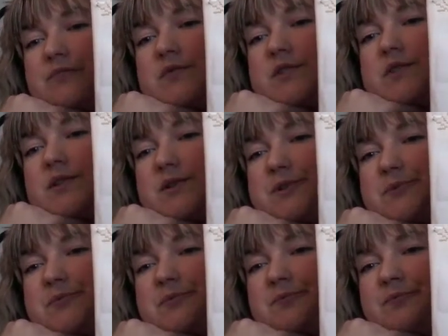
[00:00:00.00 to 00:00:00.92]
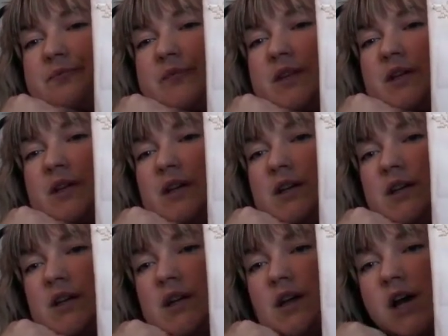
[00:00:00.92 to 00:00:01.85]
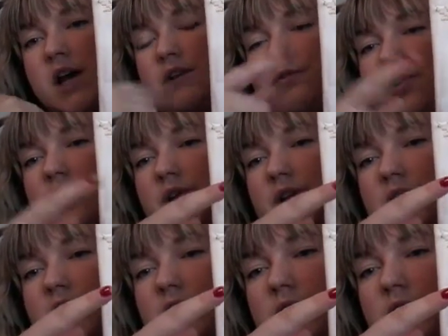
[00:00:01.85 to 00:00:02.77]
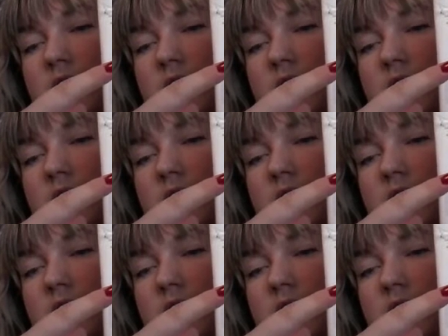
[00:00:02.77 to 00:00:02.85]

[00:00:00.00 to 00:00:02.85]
So I've already